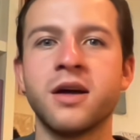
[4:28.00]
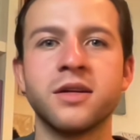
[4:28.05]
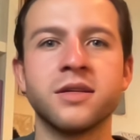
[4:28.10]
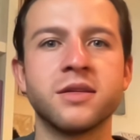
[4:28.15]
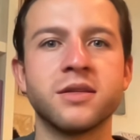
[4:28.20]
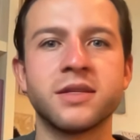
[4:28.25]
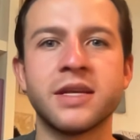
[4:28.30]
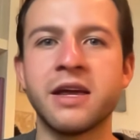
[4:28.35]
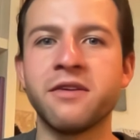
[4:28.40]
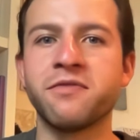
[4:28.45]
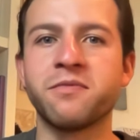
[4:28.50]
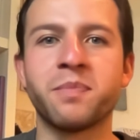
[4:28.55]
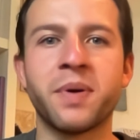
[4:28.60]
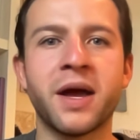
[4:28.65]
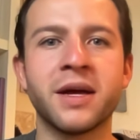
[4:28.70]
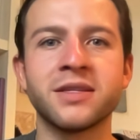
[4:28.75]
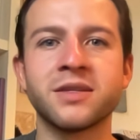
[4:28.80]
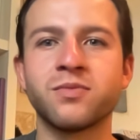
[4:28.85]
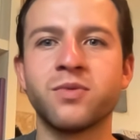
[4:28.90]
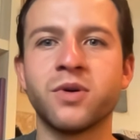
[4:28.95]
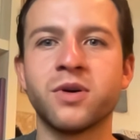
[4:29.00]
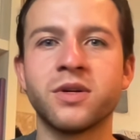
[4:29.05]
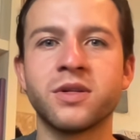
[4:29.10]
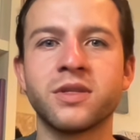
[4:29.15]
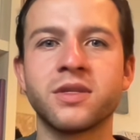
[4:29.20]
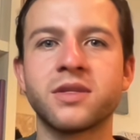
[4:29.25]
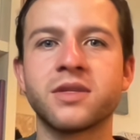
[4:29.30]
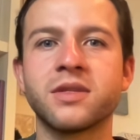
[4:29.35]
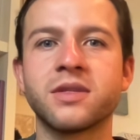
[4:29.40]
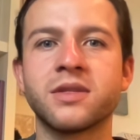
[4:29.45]
saved
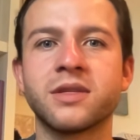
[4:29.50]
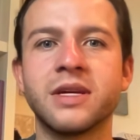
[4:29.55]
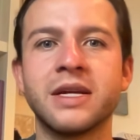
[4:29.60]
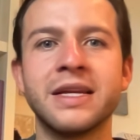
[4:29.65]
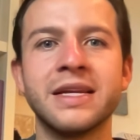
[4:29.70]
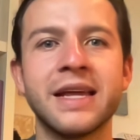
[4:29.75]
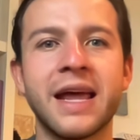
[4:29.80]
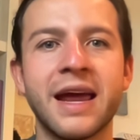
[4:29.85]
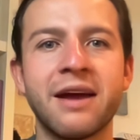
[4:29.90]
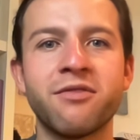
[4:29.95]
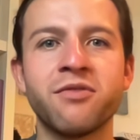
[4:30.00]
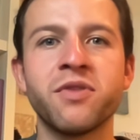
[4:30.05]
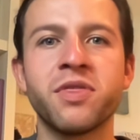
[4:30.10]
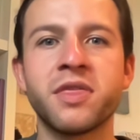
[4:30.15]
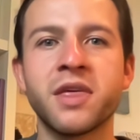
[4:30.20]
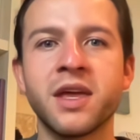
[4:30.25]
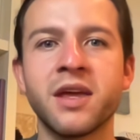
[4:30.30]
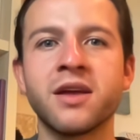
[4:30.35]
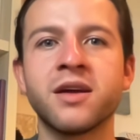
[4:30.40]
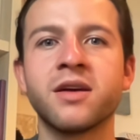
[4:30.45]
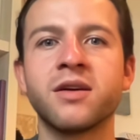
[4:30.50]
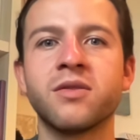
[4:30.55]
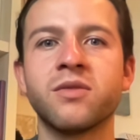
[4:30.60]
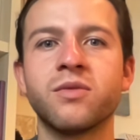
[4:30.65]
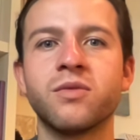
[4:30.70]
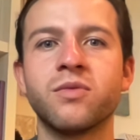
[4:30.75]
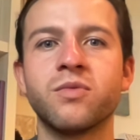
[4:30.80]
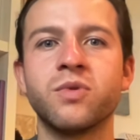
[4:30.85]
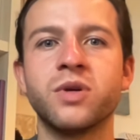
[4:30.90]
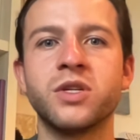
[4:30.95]
passwords. Delete everything
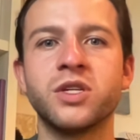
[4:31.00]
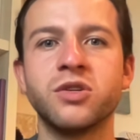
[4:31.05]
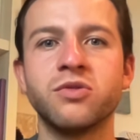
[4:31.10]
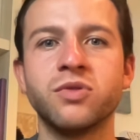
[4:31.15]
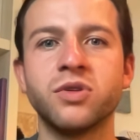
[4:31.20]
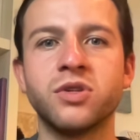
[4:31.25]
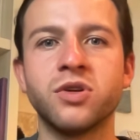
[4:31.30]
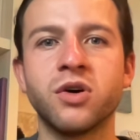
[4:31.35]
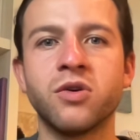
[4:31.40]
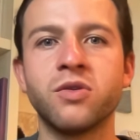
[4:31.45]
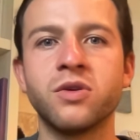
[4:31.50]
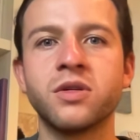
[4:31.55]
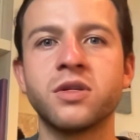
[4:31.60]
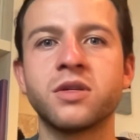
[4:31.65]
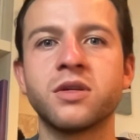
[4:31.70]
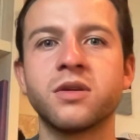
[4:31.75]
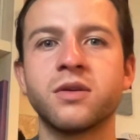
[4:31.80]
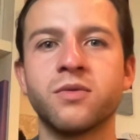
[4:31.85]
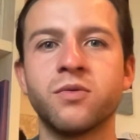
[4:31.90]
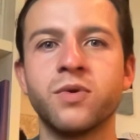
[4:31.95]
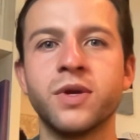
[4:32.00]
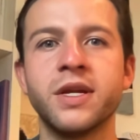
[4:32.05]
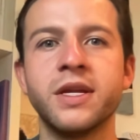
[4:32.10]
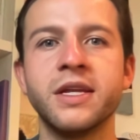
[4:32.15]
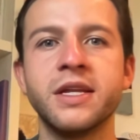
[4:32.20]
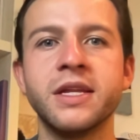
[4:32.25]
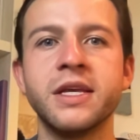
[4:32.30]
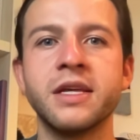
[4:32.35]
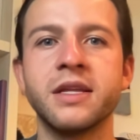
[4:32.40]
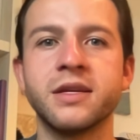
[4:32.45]
which you don't really
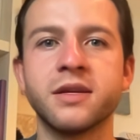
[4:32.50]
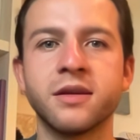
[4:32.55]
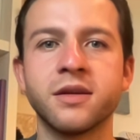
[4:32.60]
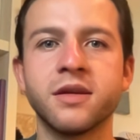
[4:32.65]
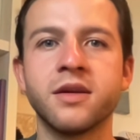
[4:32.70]
need.